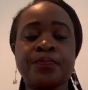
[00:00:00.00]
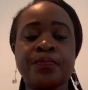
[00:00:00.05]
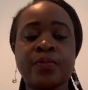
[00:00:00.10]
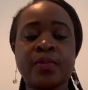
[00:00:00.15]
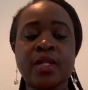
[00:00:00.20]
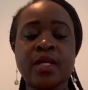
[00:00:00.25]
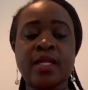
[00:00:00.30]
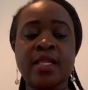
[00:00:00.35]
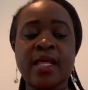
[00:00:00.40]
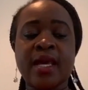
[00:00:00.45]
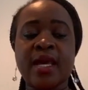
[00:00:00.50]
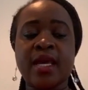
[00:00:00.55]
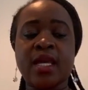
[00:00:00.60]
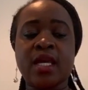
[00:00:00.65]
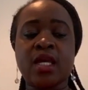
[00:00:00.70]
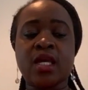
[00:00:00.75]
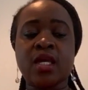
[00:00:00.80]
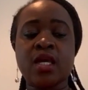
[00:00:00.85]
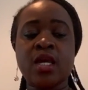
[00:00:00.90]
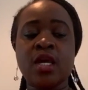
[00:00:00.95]
like
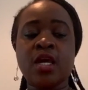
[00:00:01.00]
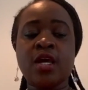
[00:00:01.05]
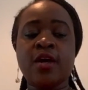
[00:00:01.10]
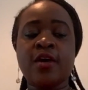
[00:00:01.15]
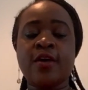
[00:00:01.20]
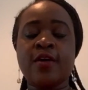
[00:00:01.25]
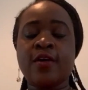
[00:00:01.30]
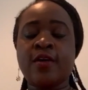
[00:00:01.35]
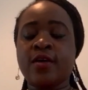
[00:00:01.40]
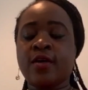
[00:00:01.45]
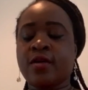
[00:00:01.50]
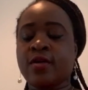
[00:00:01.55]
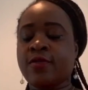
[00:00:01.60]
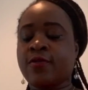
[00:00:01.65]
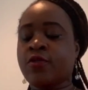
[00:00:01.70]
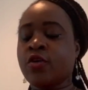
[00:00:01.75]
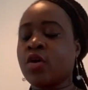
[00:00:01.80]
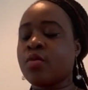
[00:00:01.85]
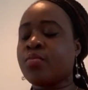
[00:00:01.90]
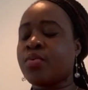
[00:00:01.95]

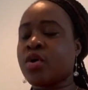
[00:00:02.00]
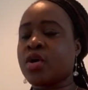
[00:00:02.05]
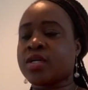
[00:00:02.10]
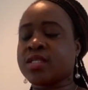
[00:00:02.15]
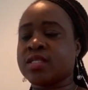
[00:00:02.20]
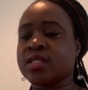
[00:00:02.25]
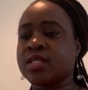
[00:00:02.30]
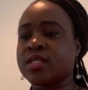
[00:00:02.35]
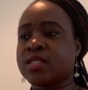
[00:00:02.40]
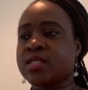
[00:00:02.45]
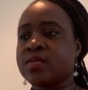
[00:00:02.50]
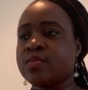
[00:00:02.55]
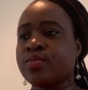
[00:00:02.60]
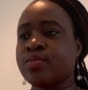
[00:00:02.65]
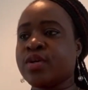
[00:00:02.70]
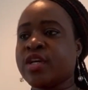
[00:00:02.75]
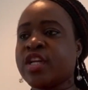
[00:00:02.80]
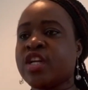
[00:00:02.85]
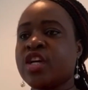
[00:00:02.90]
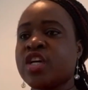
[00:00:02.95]
four boxes
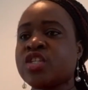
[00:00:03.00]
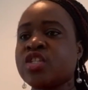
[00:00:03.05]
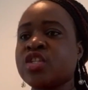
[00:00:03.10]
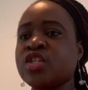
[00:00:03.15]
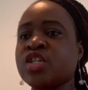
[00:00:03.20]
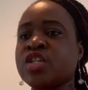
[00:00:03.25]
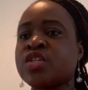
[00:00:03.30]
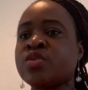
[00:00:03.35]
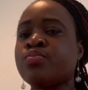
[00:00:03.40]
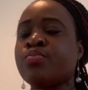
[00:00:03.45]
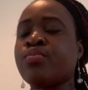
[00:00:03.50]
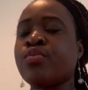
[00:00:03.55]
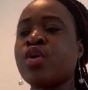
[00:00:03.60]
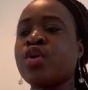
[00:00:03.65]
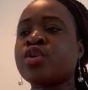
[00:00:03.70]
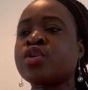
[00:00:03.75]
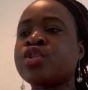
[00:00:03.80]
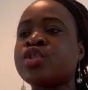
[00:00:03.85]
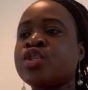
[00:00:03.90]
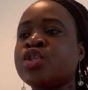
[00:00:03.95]
but it doesn't just
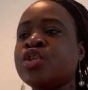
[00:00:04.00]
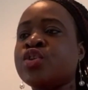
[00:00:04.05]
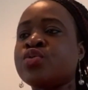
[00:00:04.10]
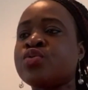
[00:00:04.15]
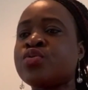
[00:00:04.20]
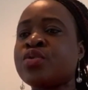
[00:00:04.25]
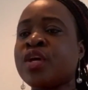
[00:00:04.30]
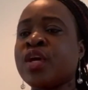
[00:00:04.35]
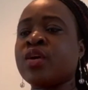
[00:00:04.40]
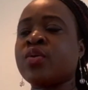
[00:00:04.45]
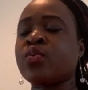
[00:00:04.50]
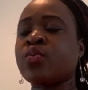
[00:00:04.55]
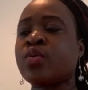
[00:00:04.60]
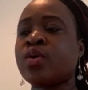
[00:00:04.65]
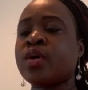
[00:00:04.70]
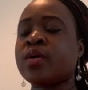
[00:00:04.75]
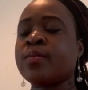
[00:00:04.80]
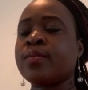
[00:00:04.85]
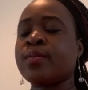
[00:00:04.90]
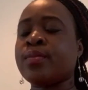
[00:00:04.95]
box you in
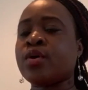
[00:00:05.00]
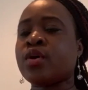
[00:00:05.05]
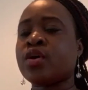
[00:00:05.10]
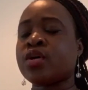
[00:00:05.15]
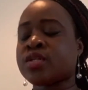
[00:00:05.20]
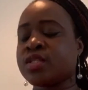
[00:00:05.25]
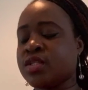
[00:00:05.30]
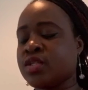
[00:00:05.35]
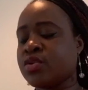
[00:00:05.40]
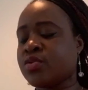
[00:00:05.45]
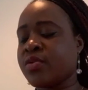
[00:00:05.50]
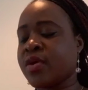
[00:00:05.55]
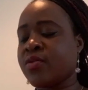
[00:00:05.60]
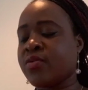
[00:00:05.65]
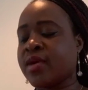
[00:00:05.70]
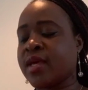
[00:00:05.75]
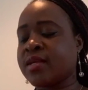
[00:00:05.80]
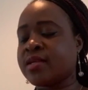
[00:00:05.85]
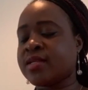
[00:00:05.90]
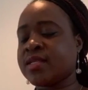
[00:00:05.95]
one box you know when
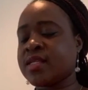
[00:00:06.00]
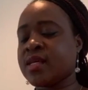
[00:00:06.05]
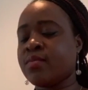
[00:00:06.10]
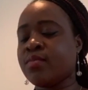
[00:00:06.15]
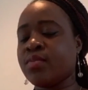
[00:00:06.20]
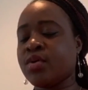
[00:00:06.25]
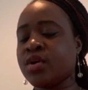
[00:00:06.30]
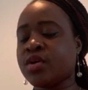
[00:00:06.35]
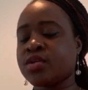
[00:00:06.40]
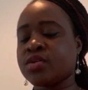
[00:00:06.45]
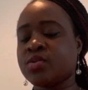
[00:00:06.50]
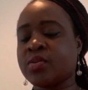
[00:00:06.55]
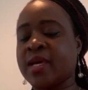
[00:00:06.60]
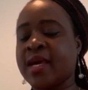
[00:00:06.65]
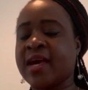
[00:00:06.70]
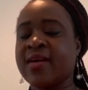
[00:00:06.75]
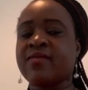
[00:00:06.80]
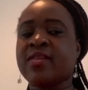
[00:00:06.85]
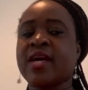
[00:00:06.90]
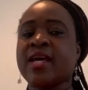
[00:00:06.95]
we say box we
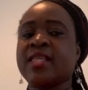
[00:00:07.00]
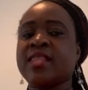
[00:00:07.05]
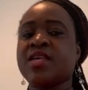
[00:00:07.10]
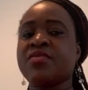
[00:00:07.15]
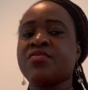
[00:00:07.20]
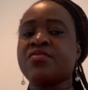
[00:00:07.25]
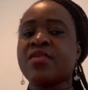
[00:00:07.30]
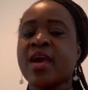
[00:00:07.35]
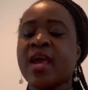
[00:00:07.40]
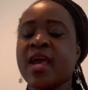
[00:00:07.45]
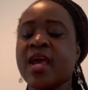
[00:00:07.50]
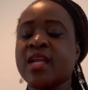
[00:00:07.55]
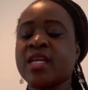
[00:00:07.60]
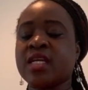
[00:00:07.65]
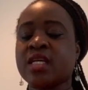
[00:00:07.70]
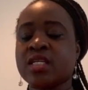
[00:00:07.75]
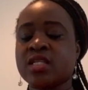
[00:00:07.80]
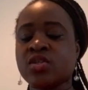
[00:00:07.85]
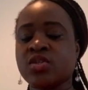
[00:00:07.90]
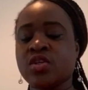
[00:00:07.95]
have like the red
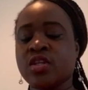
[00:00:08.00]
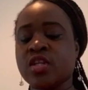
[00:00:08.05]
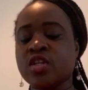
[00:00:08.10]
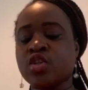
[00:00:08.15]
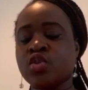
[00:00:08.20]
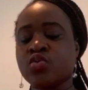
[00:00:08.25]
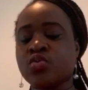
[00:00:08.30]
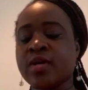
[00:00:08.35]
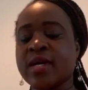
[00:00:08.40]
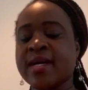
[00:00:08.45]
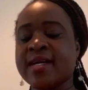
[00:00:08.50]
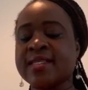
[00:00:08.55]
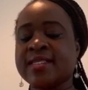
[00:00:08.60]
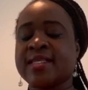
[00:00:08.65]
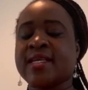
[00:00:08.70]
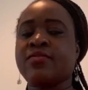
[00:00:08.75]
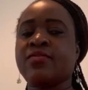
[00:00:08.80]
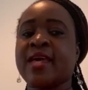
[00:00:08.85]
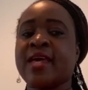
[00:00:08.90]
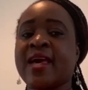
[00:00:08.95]
so the duals
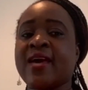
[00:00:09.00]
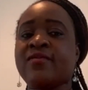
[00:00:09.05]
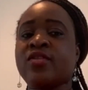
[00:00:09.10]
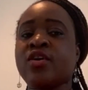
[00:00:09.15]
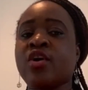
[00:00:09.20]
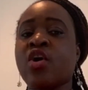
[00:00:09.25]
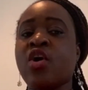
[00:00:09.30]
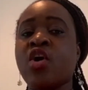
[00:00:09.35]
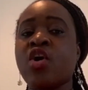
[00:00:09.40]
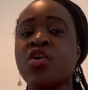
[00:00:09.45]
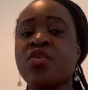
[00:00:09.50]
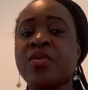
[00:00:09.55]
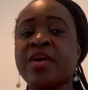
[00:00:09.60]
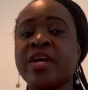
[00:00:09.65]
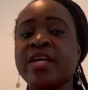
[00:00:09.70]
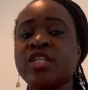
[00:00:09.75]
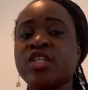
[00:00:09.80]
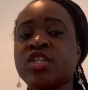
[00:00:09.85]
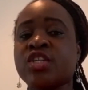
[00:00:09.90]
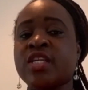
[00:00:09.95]
and we have the
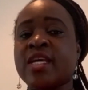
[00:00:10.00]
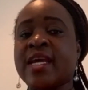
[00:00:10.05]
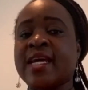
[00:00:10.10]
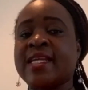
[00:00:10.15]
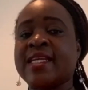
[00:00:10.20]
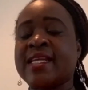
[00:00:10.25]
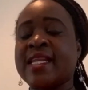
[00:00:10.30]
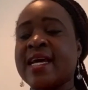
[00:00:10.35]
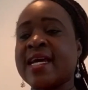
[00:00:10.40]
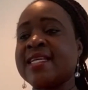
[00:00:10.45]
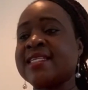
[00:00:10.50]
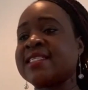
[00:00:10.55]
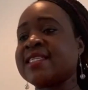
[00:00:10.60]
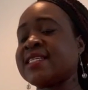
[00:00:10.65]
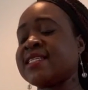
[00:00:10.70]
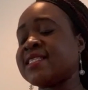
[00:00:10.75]
orange the analyzers